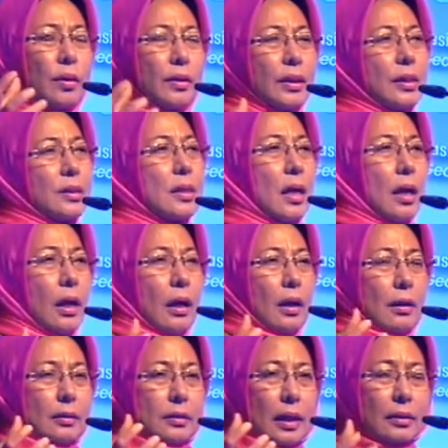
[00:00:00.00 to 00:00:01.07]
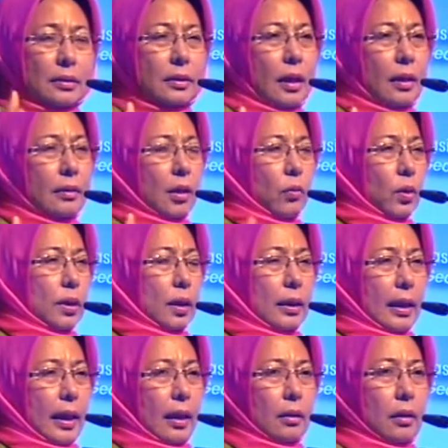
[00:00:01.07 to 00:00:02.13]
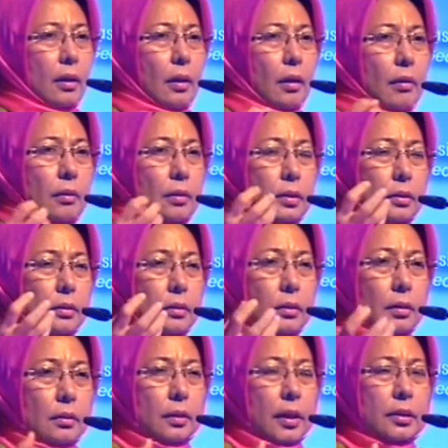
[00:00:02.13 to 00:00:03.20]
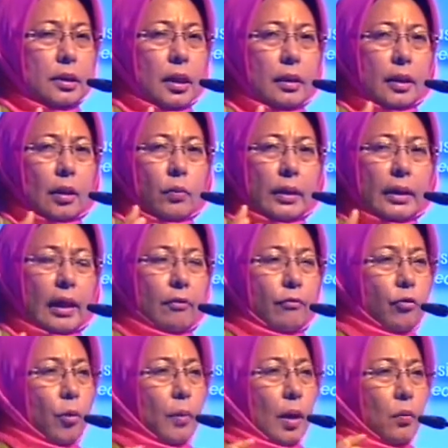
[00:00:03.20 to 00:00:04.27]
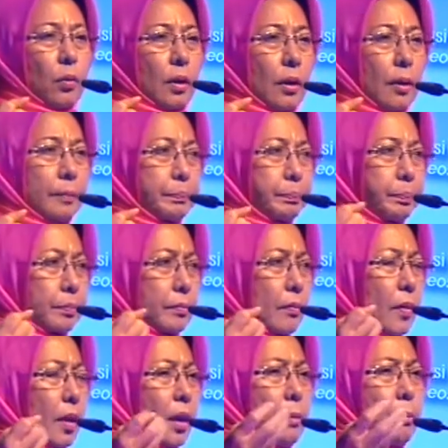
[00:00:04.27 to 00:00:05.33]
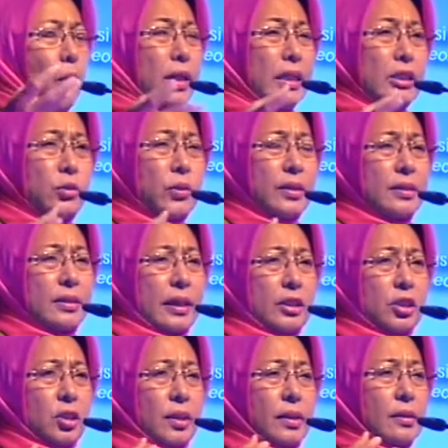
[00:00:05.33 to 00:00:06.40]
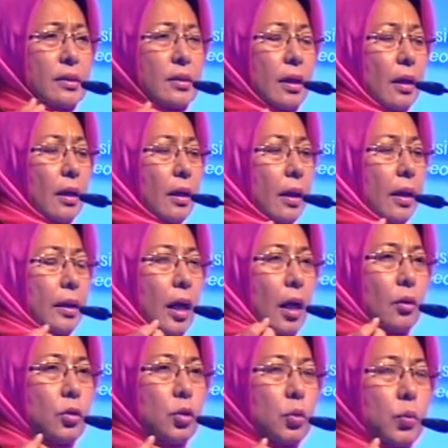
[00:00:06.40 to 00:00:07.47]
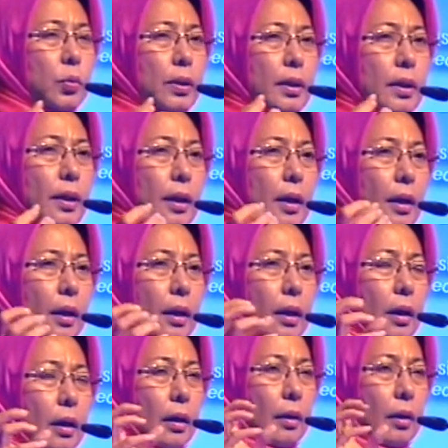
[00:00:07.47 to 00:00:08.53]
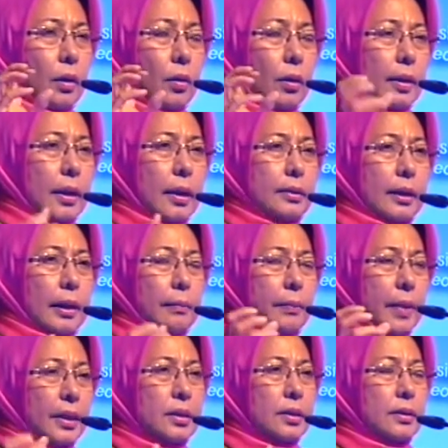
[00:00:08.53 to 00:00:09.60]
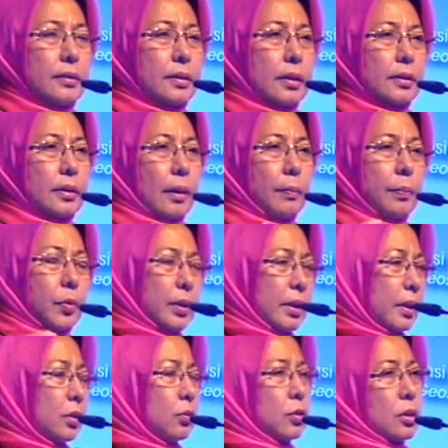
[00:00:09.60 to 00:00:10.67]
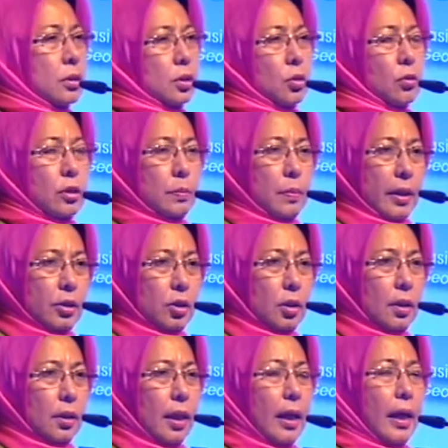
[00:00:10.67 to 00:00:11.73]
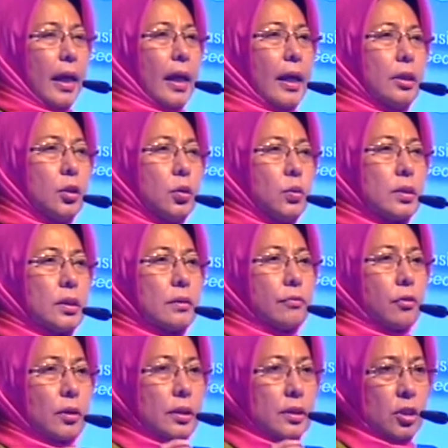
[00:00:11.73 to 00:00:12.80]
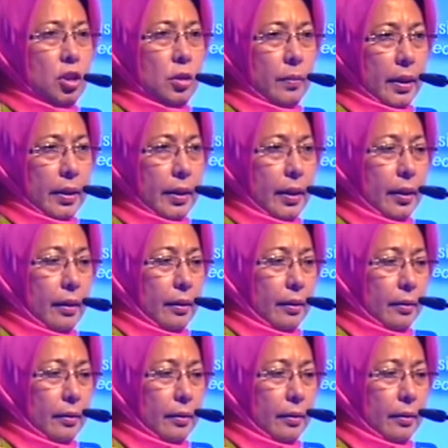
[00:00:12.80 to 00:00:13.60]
this data that we collect, data that we get from our monitoring stations, and how do we collate and manage this data, put it into geospatial and use it for decision making.